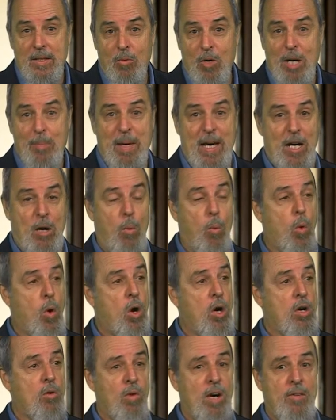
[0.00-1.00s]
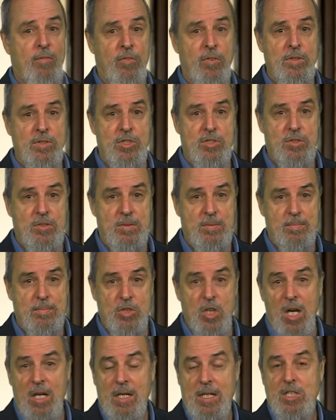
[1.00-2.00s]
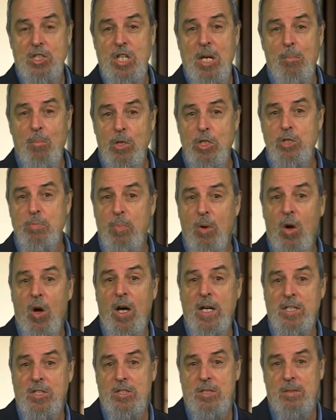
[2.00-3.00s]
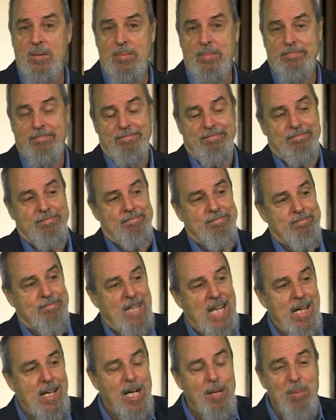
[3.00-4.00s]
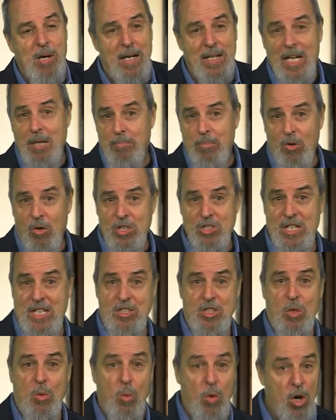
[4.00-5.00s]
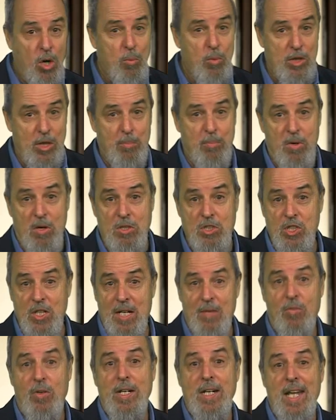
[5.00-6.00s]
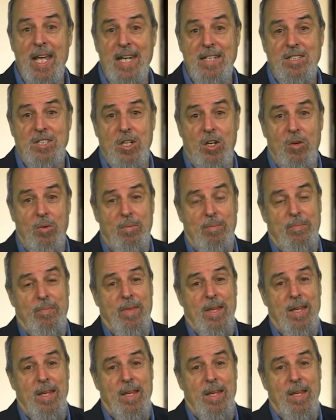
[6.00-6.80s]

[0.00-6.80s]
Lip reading: What about a work reference? Talking to someone's boss? Hey, come on, that boss has to work with the person every day, so,